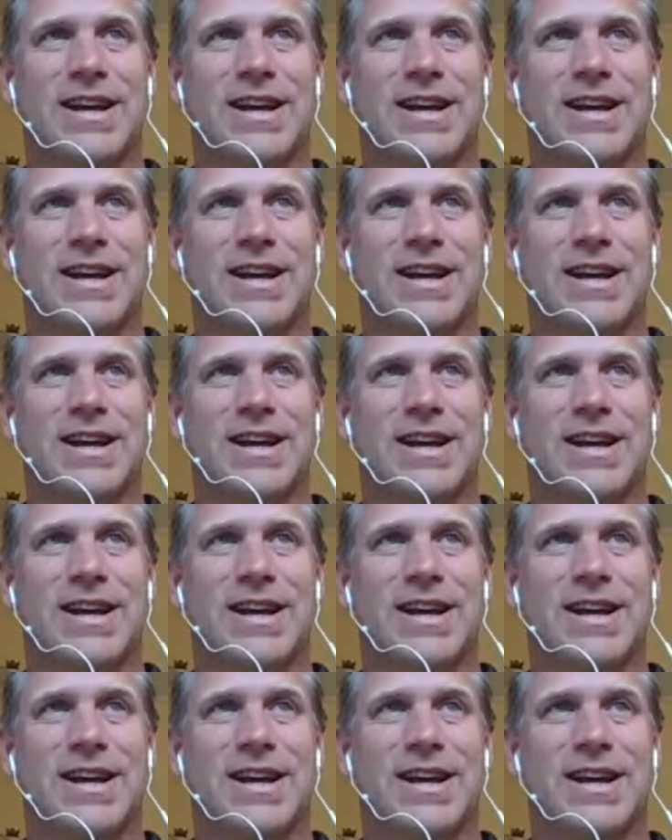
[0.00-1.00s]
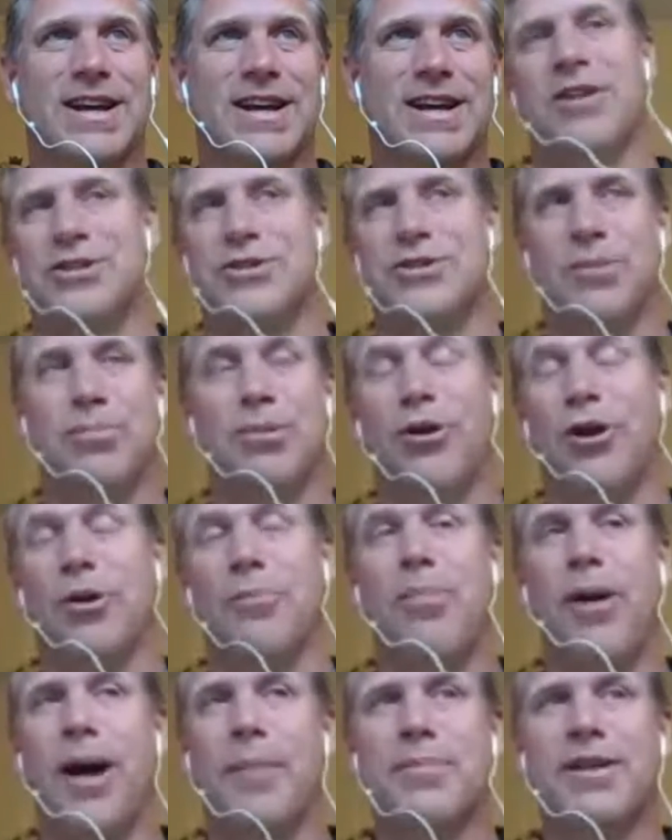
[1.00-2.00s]
We have a lot of room to double and
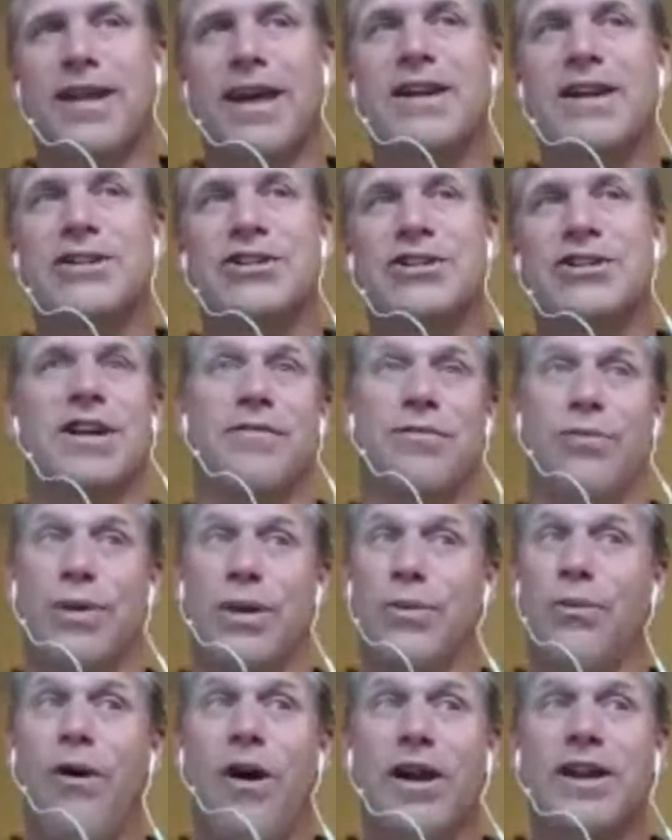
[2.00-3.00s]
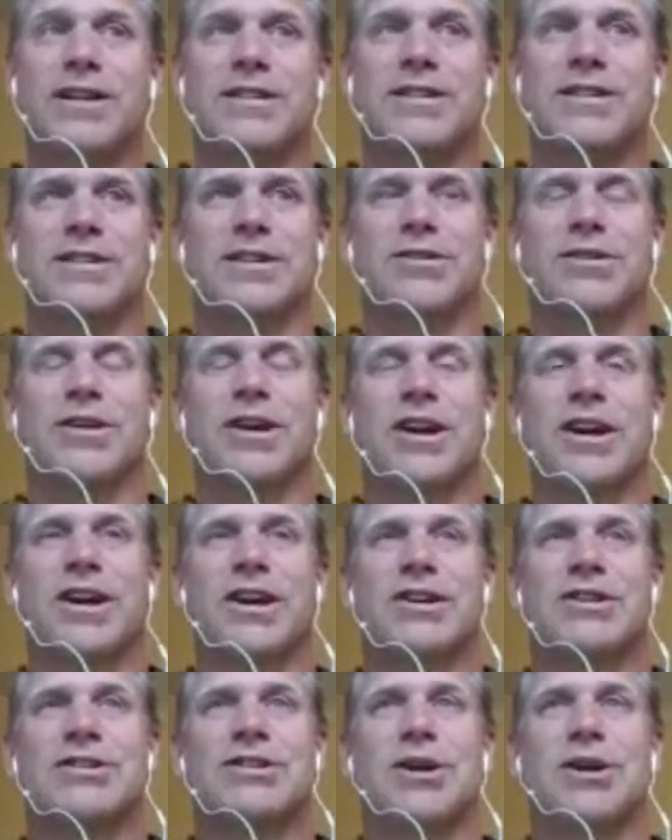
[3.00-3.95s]
triple our population if we wanted to.